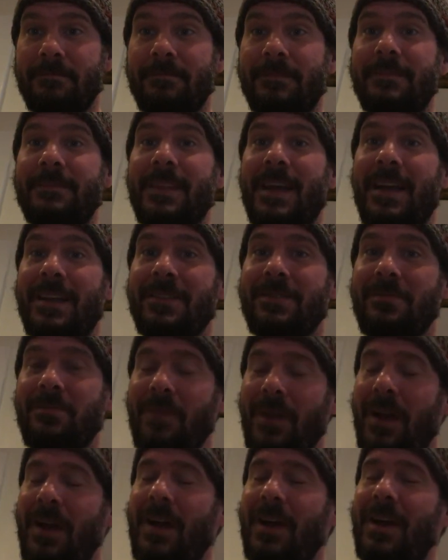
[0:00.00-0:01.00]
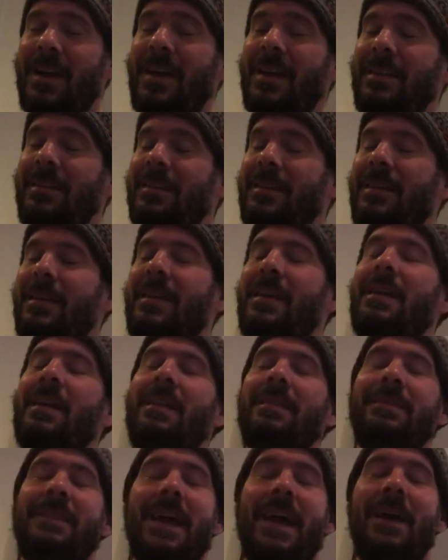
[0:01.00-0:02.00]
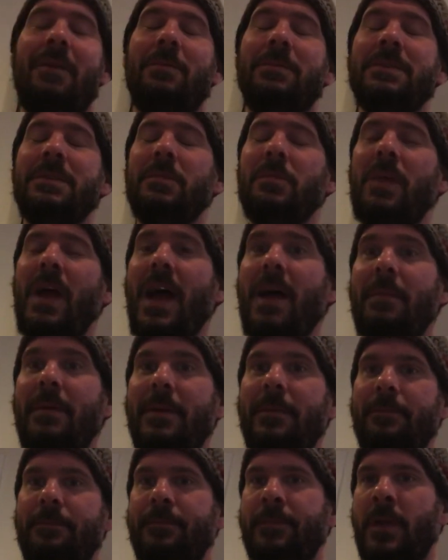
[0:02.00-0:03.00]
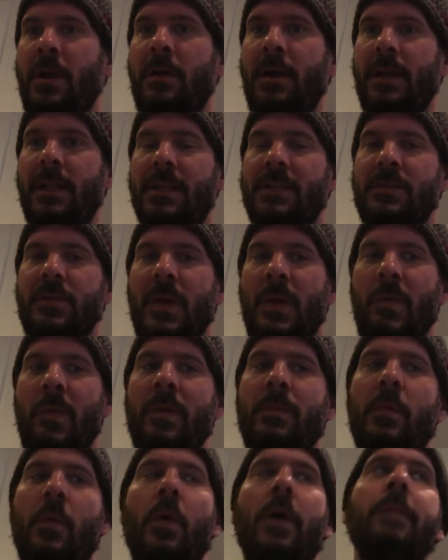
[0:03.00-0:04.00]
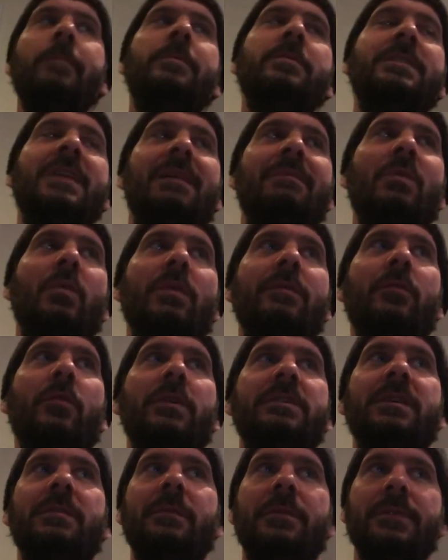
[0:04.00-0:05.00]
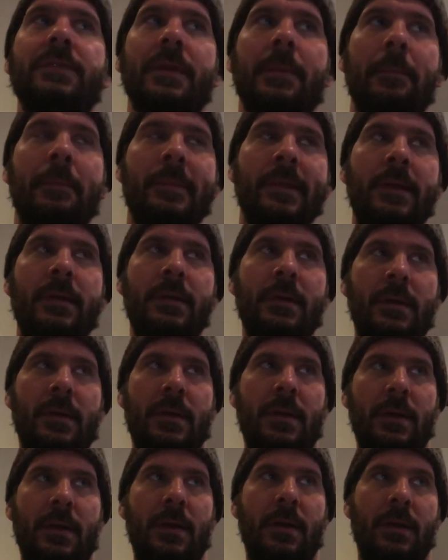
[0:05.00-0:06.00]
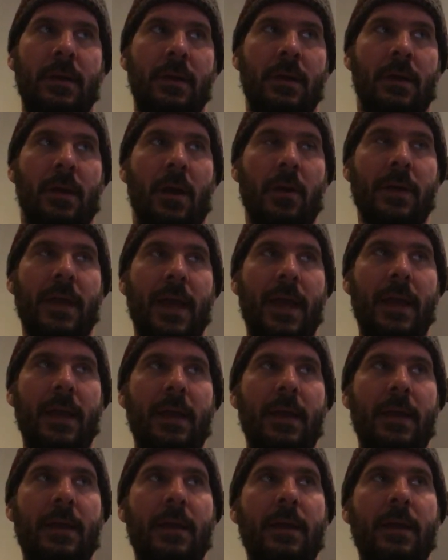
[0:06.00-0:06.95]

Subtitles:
That's right. That was the rabbit. All right, let's try one more. You tell me what voice I'm using. Okay.